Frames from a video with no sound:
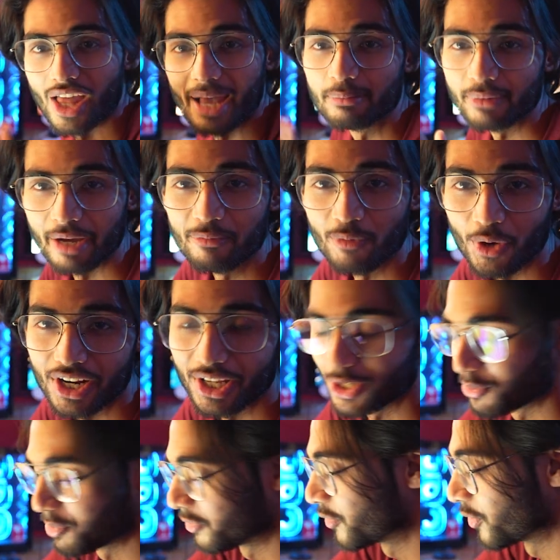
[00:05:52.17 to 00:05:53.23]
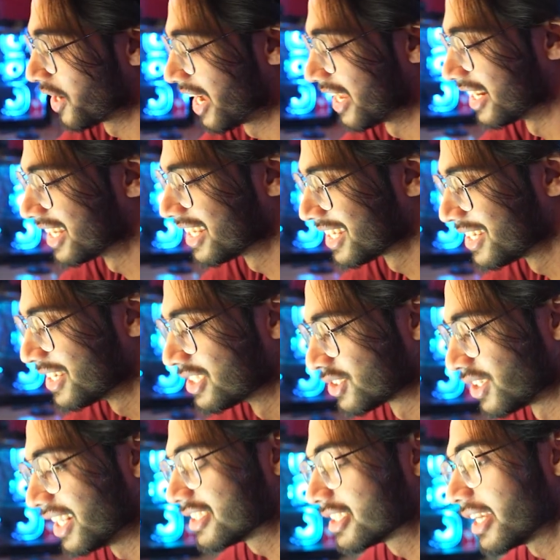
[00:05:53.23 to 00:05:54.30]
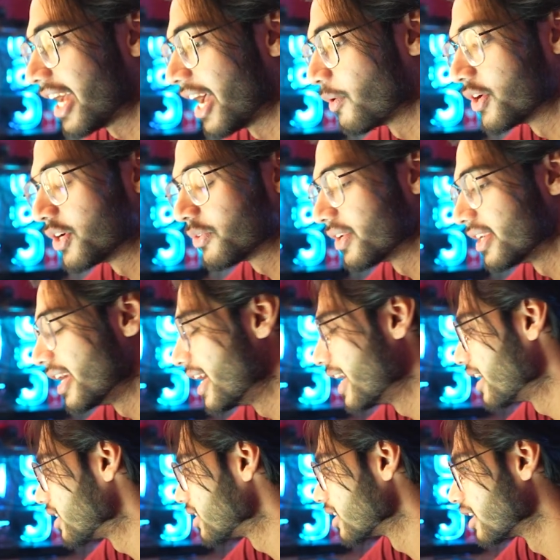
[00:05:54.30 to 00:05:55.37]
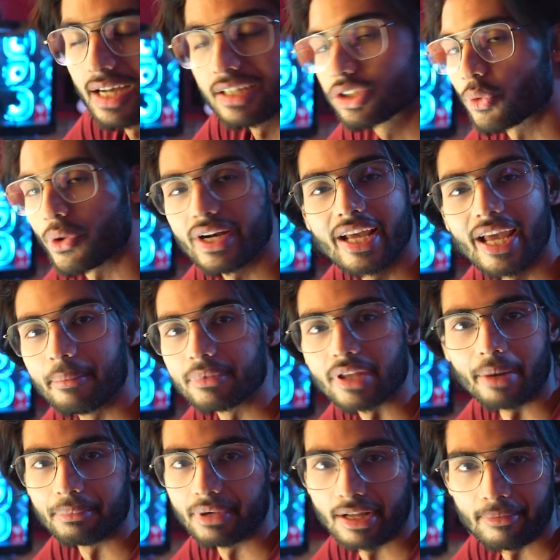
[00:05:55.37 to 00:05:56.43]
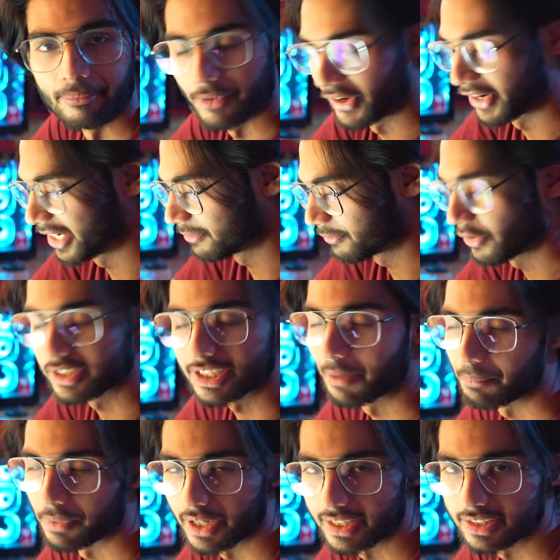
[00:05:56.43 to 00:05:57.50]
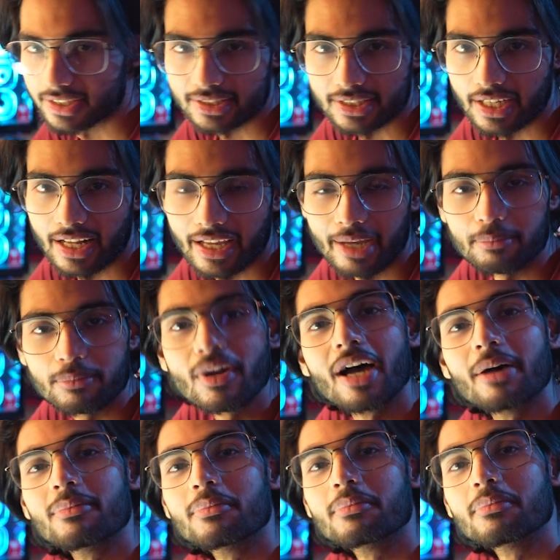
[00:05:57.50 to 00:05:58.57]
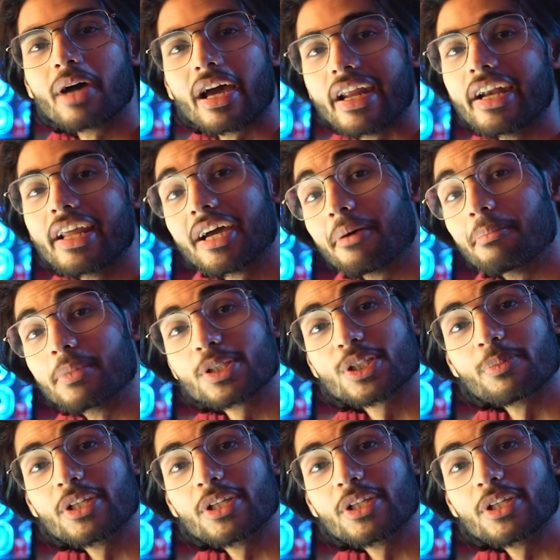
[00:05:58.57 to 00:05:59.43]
I'm warning you beforehand. So let's say I want to create a Squid Game thumbnail, all right? For example, let's just say like I'm editing a Mr.